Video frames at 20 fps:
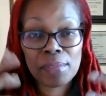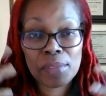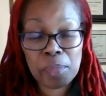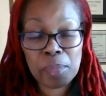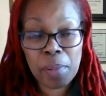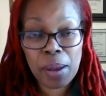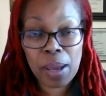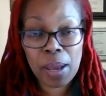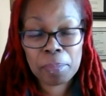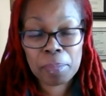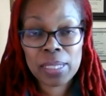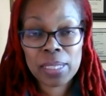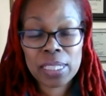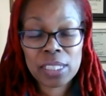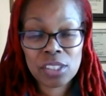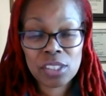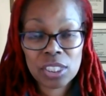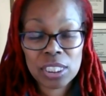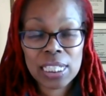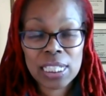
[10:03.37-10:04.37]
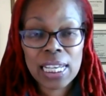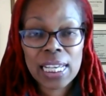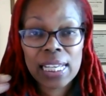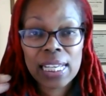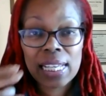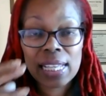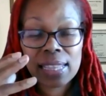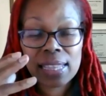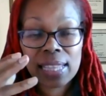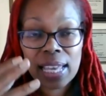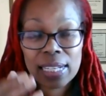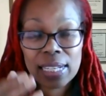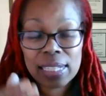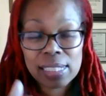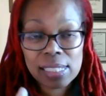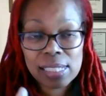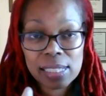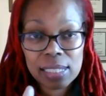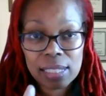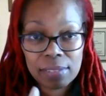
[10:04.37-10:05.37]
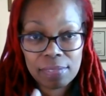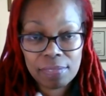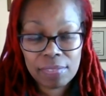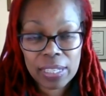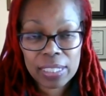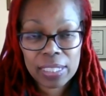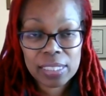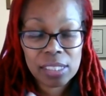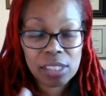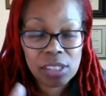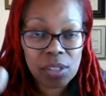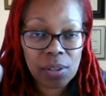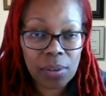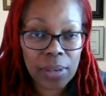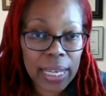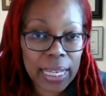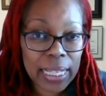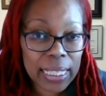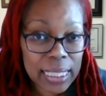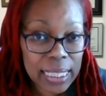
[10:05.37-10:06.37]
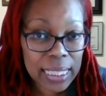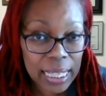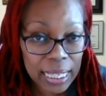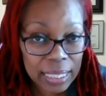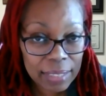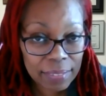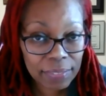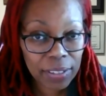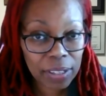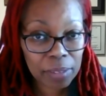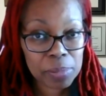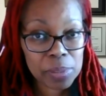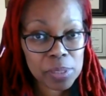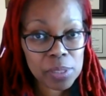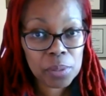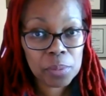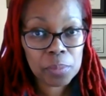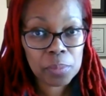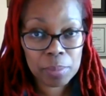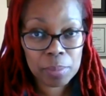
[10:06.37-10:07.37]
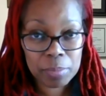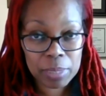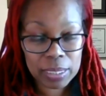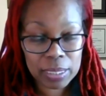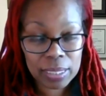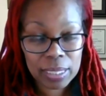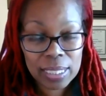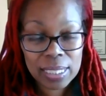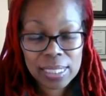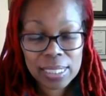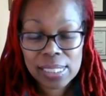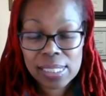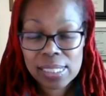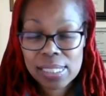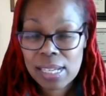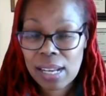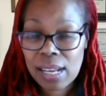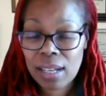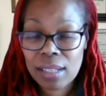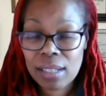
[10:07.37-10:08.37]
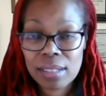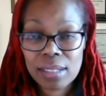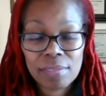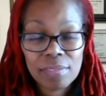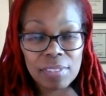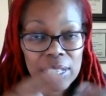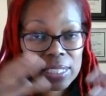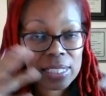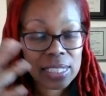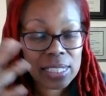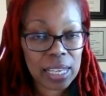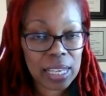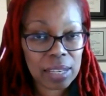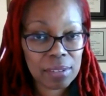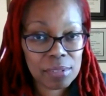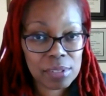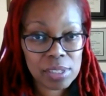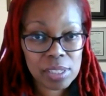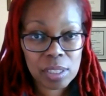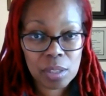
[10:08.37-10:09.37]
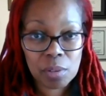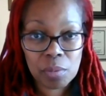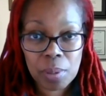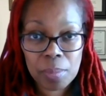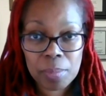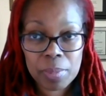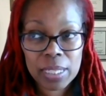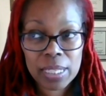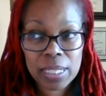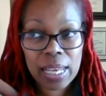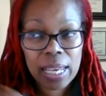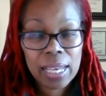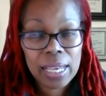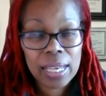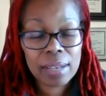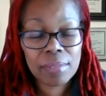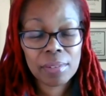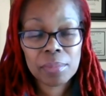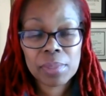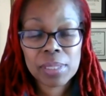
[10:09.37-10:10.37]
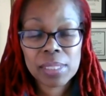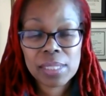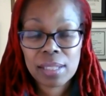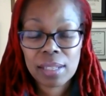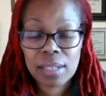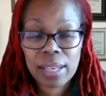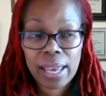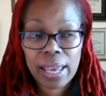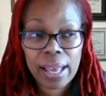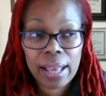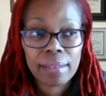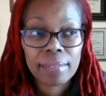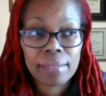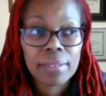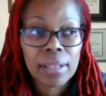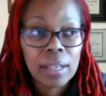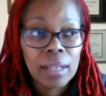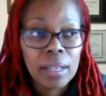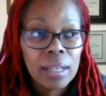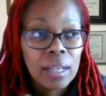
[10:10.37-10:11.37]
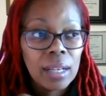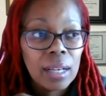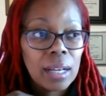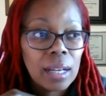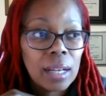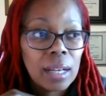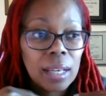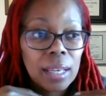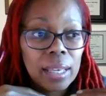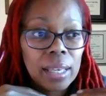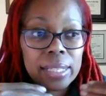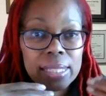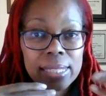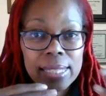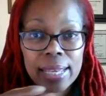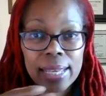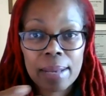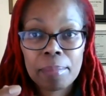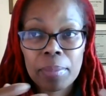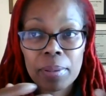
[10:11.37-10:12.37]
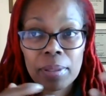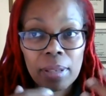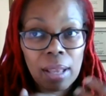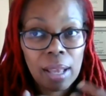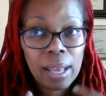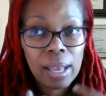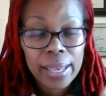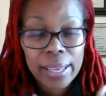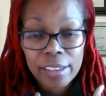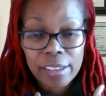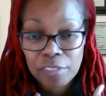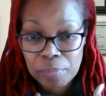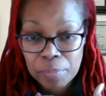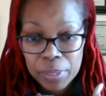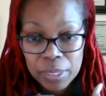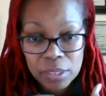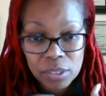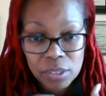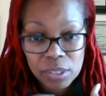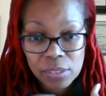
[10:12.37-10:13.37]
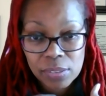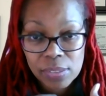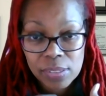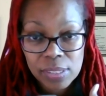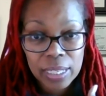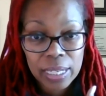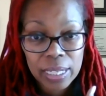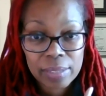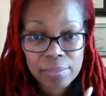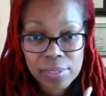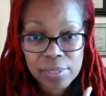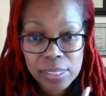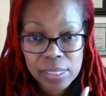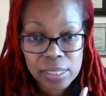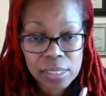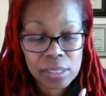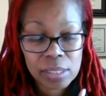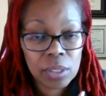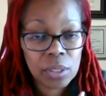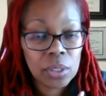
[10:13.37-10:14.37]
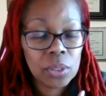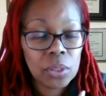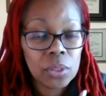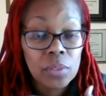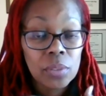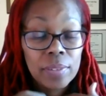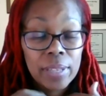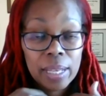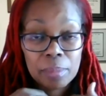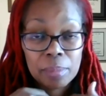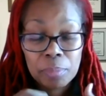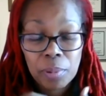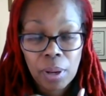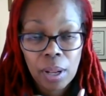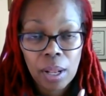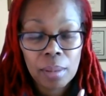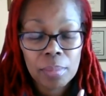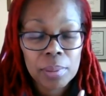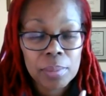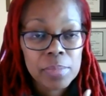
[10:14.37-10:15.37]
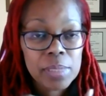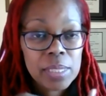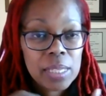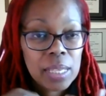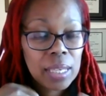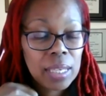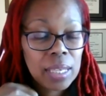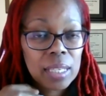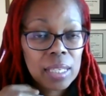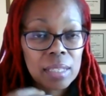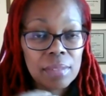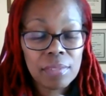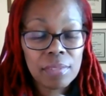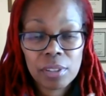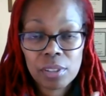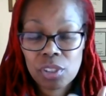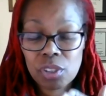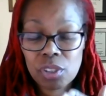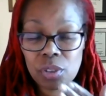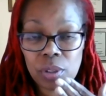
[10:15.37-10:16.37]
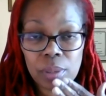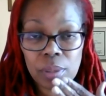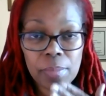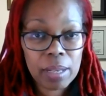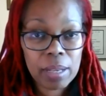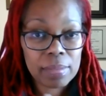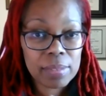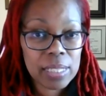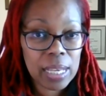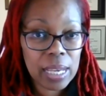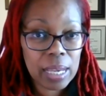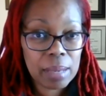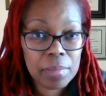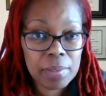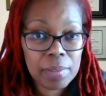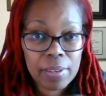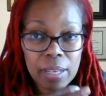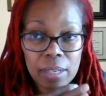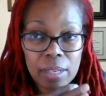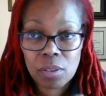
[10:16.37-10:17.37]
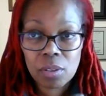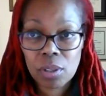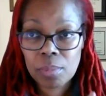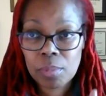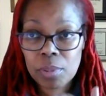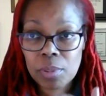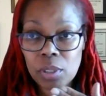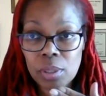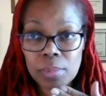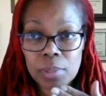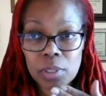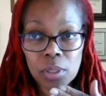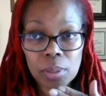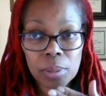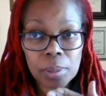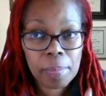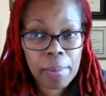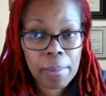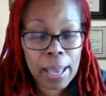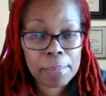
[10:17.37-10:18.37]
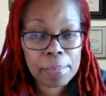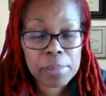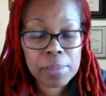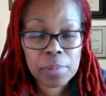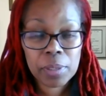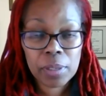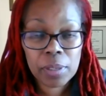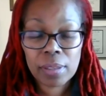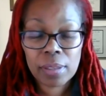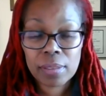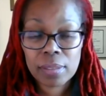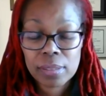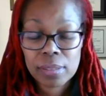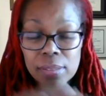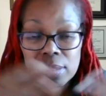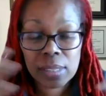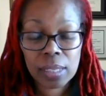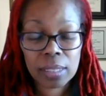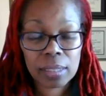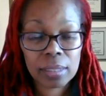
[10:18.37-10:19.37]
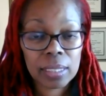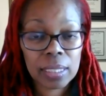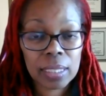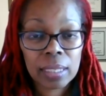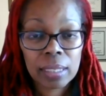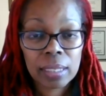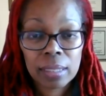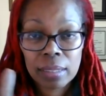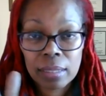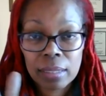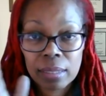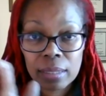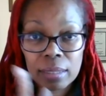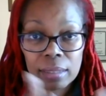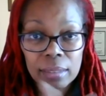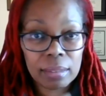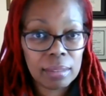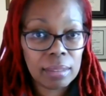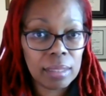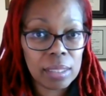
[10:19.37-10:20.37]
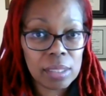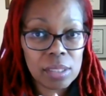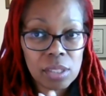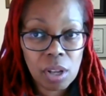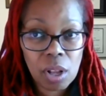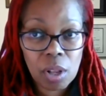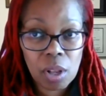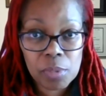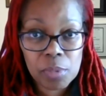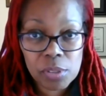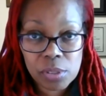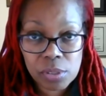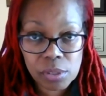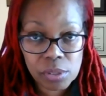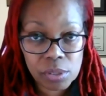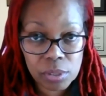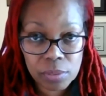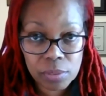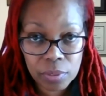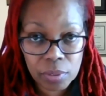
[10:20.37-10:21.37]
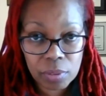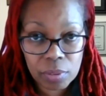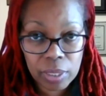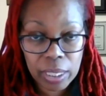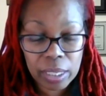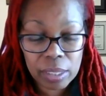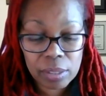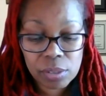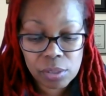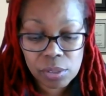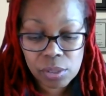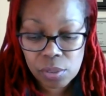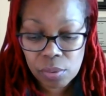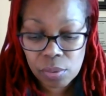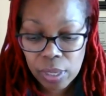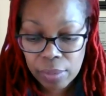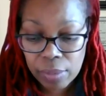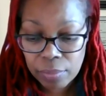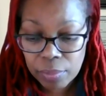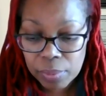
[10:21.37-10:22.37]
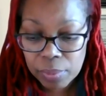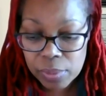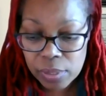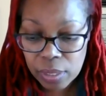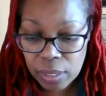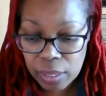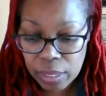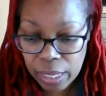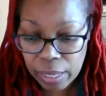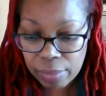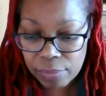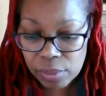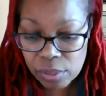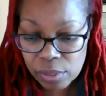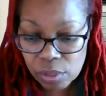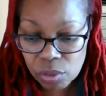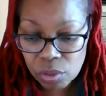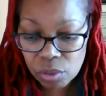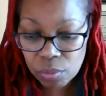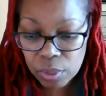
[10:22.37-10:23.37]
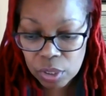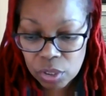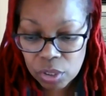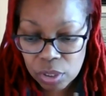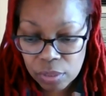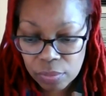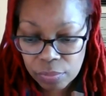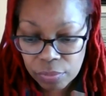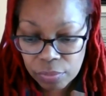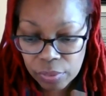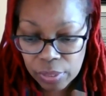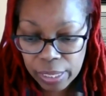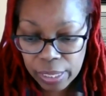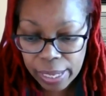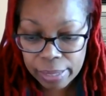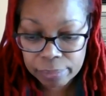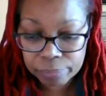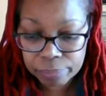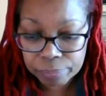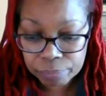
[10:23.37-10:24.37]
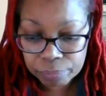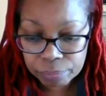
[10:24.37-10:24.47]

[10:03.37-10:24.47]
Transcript: of the population that it's affecting. So 80 to 85% of women. It's not going to affect every single woman, and everyone's going to have an example. I have patients that I've seen who've had problems in a very short amount of time. They've had normal pap smear, and then suddenly it's almost cervical cancer. So everyone's going to have a situation for that.